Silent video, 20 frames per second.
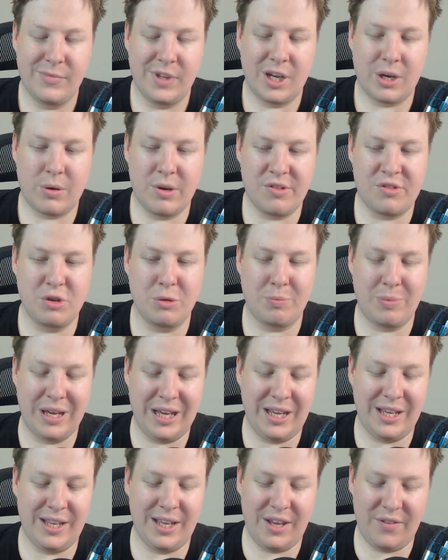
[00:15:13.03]
Crystal
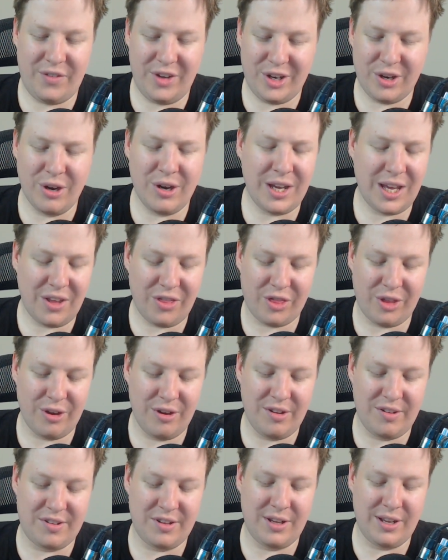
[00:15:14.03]
B, if you don't get
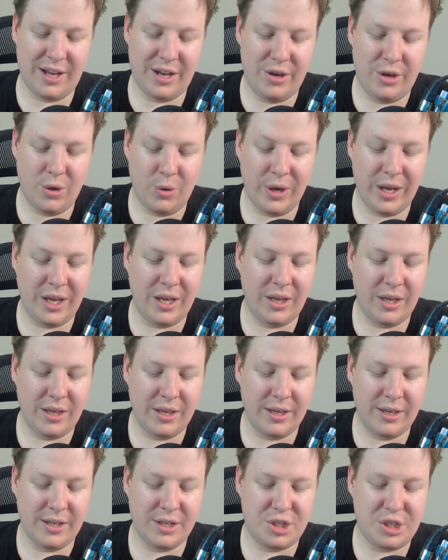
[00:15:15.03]
those
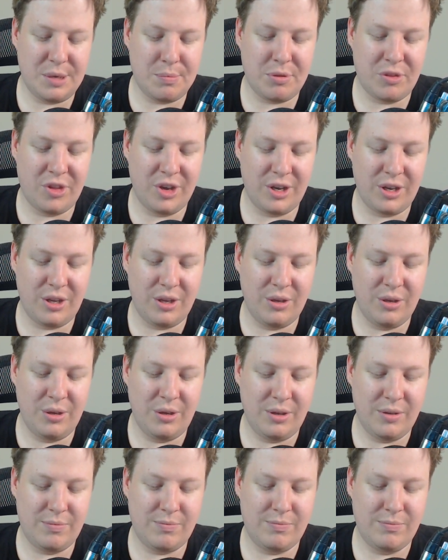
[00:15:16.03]
annoying ships that
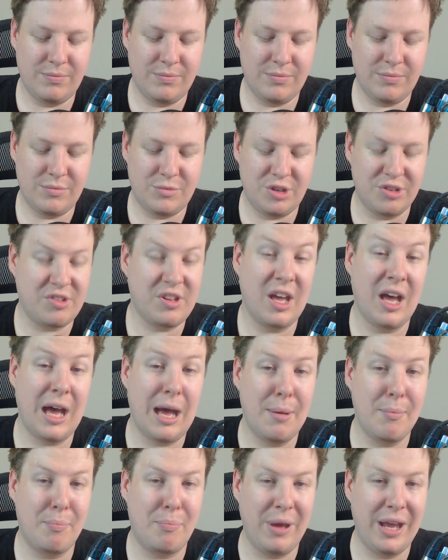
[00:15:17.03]
you just
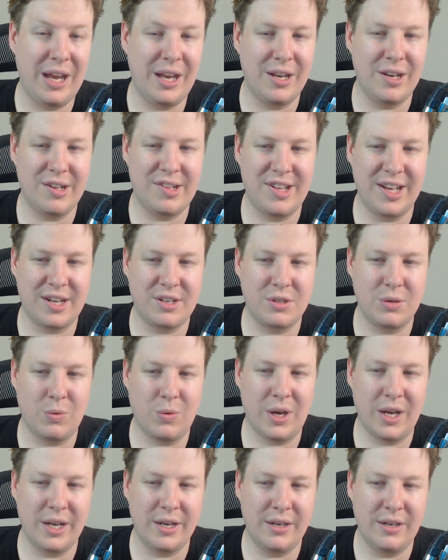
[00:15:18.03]
can't beat in Sector
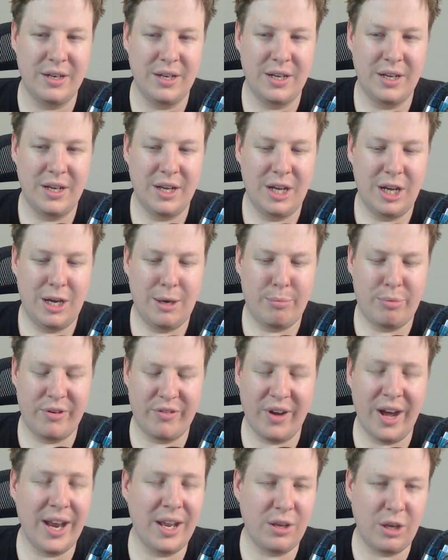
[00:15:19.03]
1,
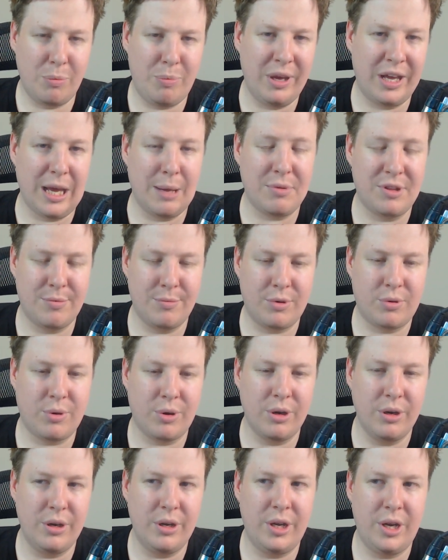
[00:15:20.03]
providing you pick up some
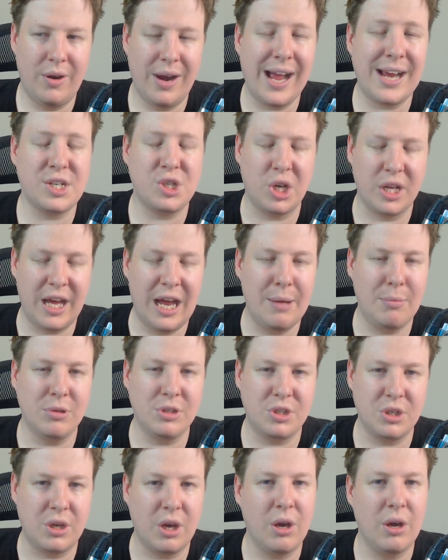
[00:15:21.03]
crew, you're actually able
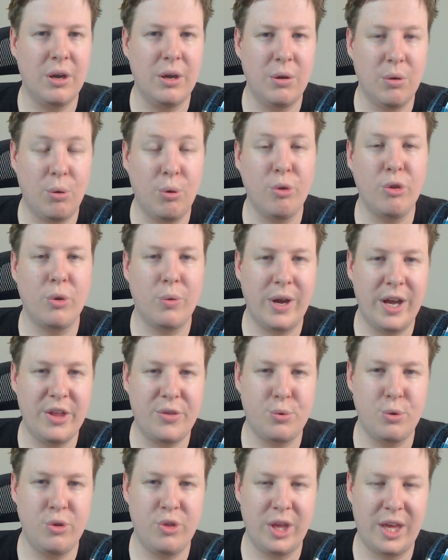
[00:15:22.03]
to go all the way
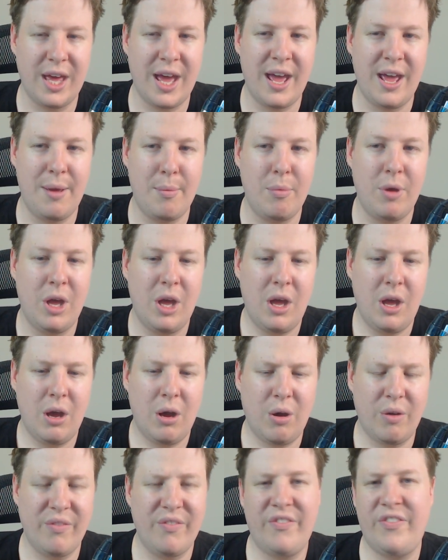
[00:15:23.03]
through the game
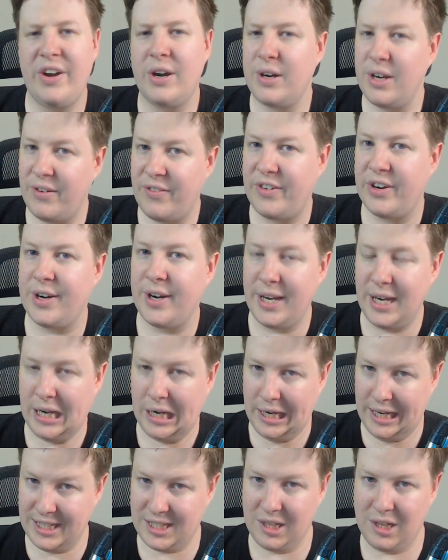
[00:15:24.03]
on very, very
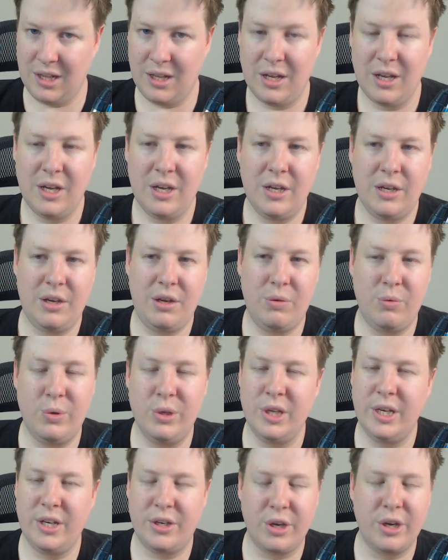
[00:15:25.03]
little. You
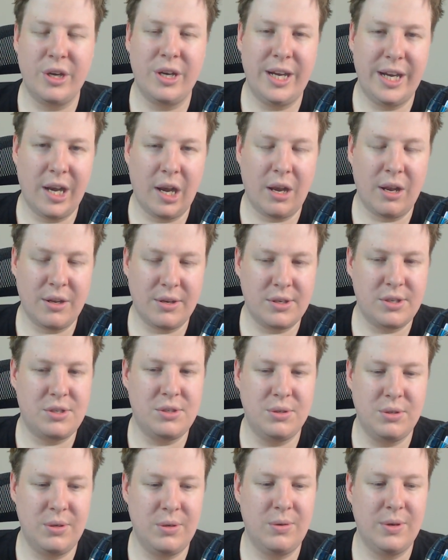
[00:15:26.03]
really don't need a lot
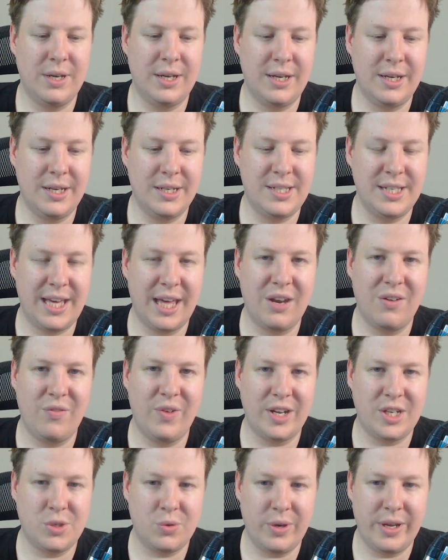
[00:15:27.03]
to get a
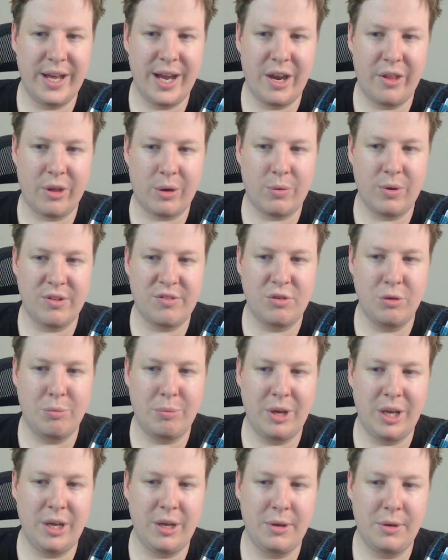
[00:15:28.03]
victory out of the Crystal
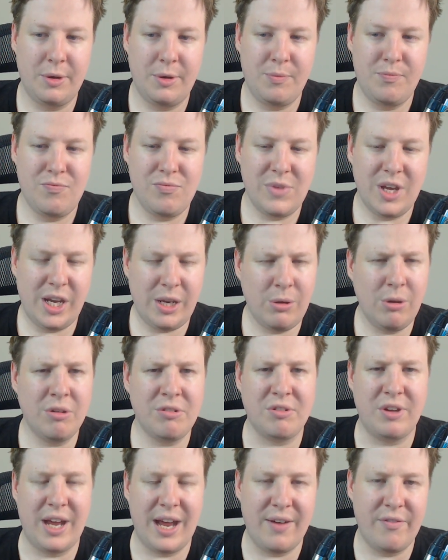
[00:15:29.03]
B. And you
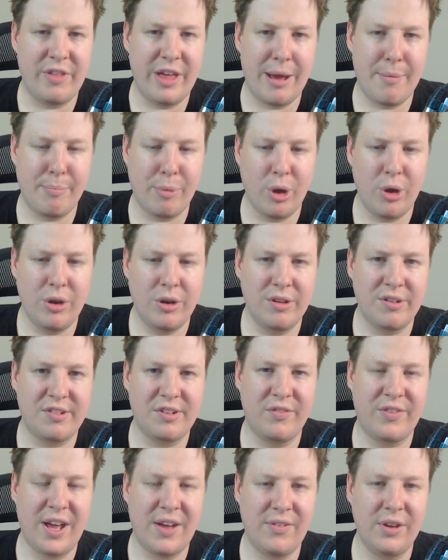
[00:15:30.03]
also have that bonus
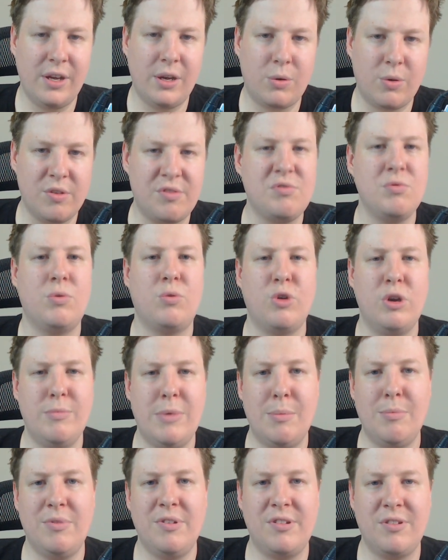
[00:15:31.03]
of having Crystal crew
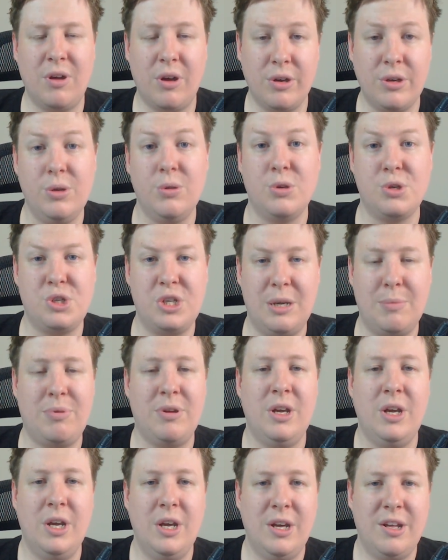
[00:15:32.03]
members on your ship
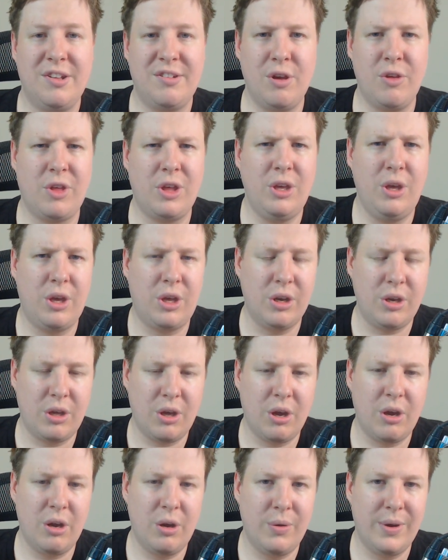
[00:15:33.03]
so that you can
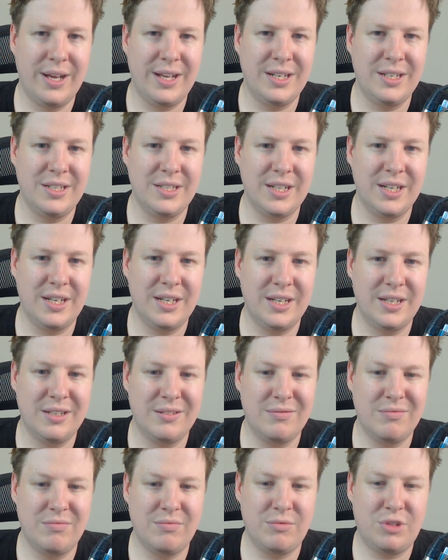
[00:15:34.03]
go
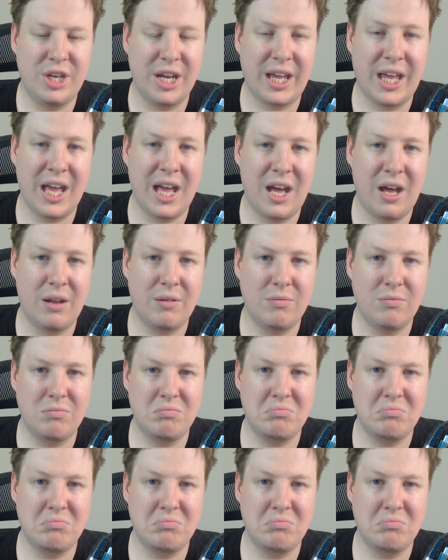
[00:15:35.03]
and check out